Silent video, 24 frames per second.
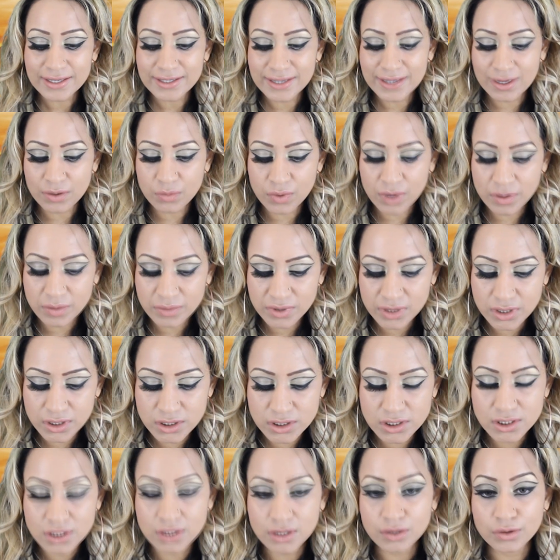Now what I'm going
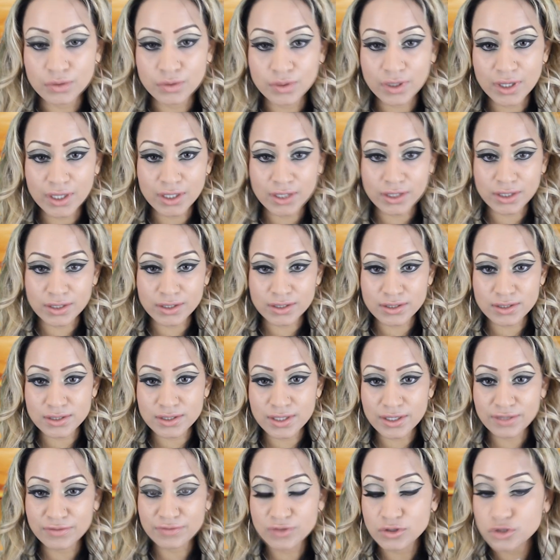to do is,
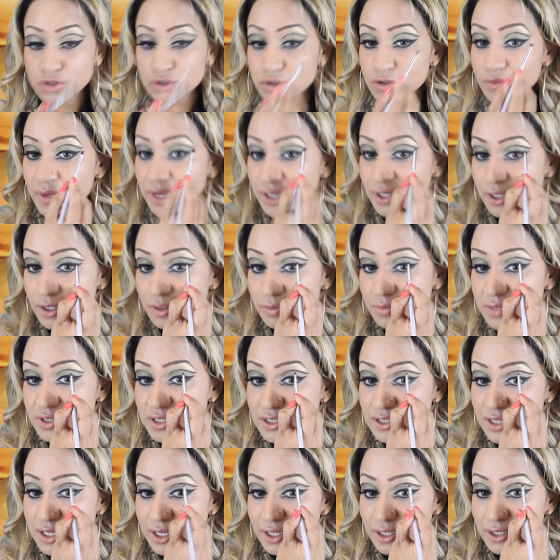if you do make any
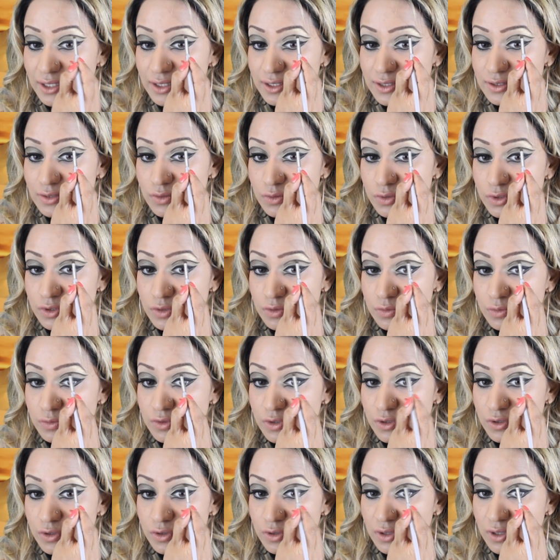mistakes or you've
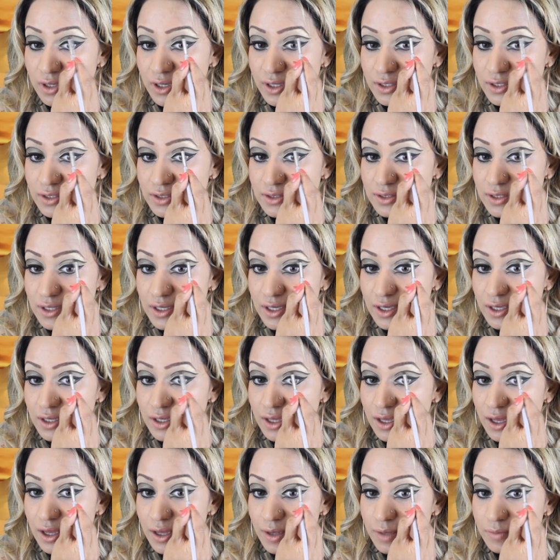got your liners
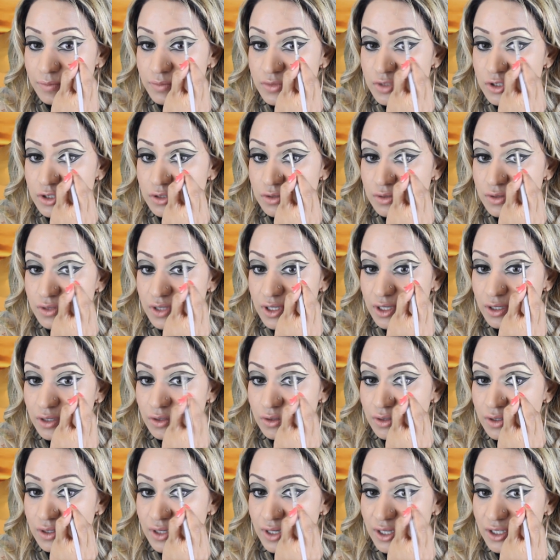too thick,
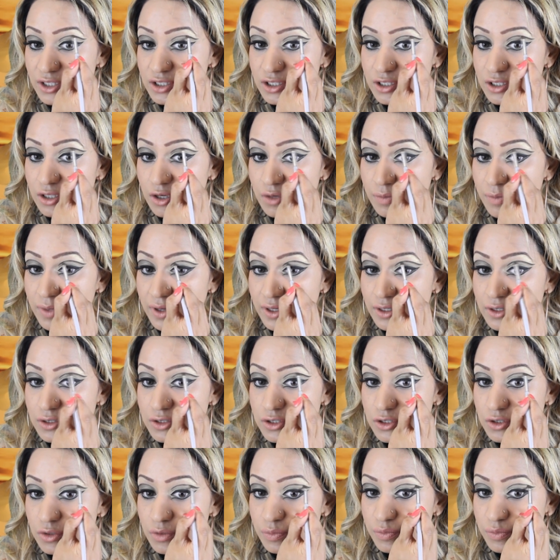you could actually go back into your